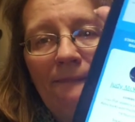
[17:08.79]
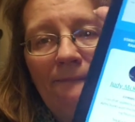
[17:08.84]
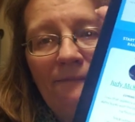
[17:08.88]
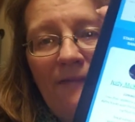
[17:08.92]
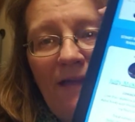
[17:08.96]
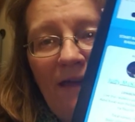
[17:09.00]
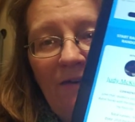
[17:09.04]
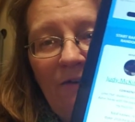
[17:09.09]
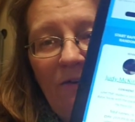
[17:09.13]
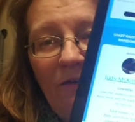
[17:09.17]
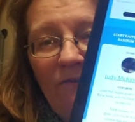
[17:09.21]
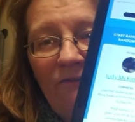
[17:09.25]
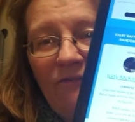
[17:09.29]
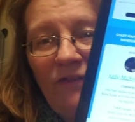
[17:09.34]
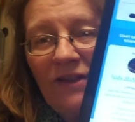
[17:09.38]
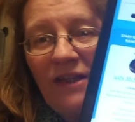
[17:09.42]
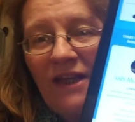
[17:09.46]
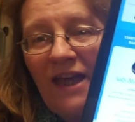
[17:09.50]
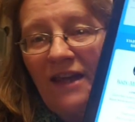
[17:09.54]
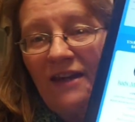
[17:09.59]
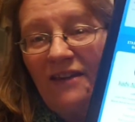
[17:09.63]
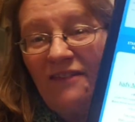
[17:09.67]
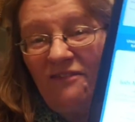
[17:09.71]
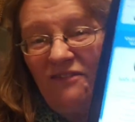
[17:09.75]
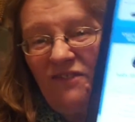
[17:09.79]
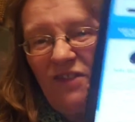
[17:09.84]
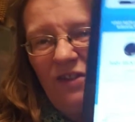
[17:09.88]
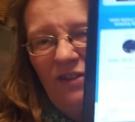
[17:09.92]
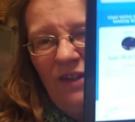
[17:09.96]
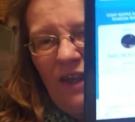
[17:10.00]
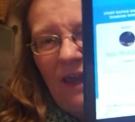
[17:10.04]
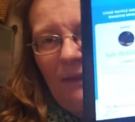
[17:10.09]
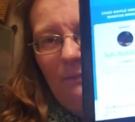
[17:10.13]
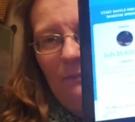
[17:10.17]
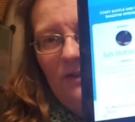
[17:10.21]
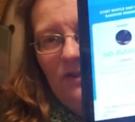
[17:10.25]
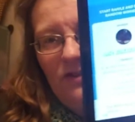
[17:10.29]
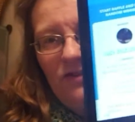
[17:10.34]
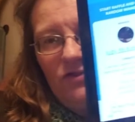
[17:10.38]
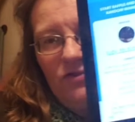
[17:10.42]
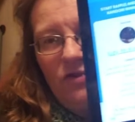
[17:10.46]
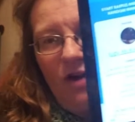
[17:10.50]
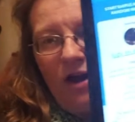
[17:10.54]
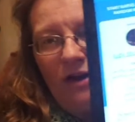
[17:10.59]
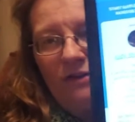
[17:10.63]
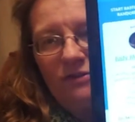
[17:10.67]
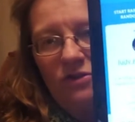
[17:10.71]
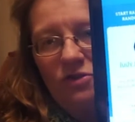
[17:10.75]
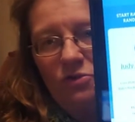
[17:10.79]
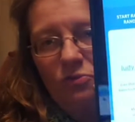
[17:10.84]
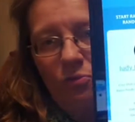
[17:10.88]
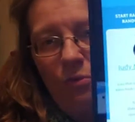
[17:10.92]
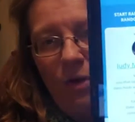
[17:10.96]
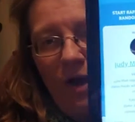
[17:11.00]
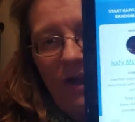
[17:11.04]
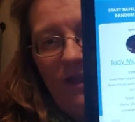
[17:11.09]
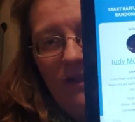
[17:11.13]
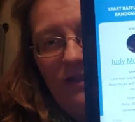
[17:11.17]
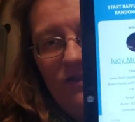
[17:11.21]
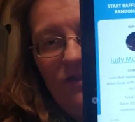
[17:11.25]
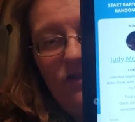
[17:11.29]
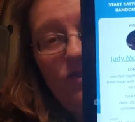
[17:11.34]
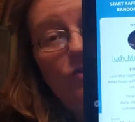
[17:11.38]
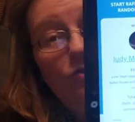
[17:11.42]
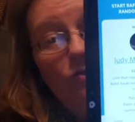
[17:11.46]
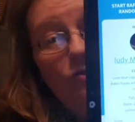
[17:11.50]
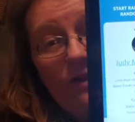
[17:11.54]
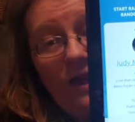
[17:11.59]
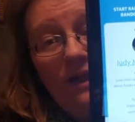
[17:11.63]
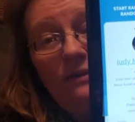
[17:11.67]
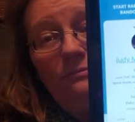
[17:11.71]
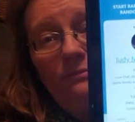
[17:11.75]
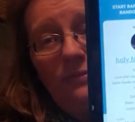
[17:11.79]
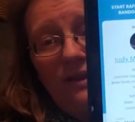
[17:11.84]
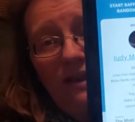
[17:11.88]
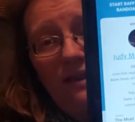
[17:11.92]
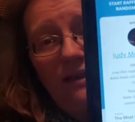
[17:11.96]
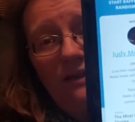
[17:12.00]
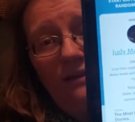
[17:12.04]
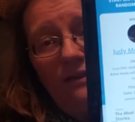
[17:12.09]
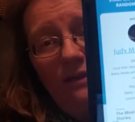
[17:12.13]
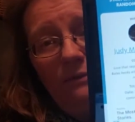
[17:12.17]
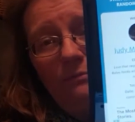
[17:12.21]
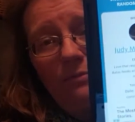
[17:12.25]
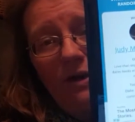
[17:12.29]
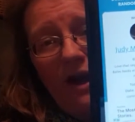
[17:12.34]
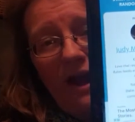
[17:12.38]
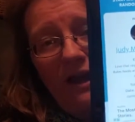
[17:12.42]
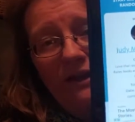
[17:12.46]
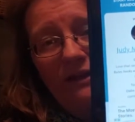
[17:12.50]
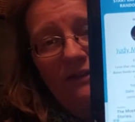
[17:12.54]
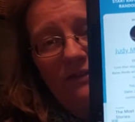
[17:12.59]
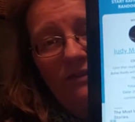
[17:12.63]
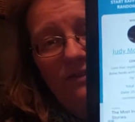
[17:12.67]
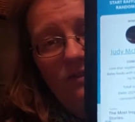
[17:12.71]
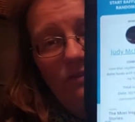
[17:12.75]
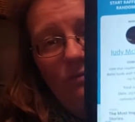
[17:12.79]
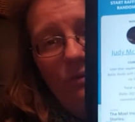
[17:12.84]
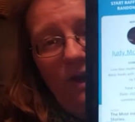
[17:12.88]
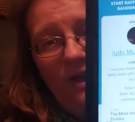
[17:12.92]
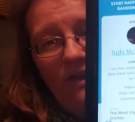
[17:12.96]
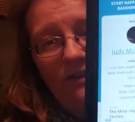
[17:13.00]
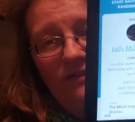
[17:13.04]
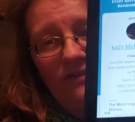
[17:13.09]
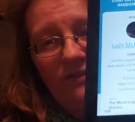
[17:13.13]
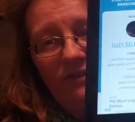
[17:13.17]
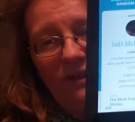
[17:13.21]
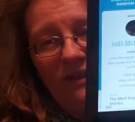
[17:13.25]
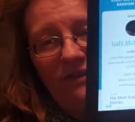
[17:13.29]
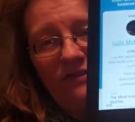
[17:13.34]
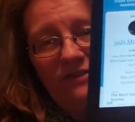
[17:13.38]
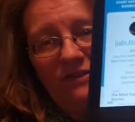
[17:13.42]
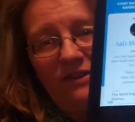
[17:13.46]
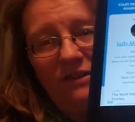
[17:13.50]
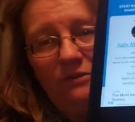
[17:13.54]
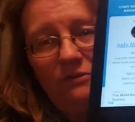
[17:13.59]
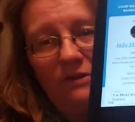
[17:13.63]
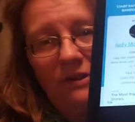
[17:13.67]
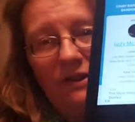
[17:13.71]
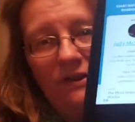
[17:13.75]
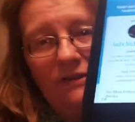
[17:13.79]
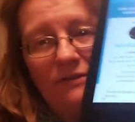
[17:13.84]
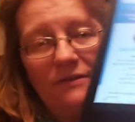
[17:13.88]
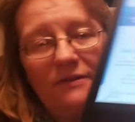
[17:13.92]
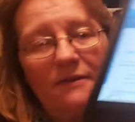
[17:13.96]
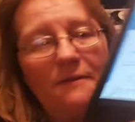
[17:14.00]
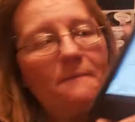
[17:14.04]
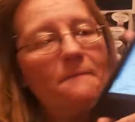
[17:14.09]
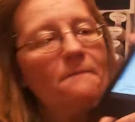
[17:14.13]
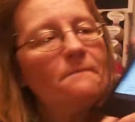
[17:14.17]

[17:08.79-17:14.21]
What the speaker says: Now, don't forget, if your name is drawn twice, you can be in the brackets twice. So let's see who it is.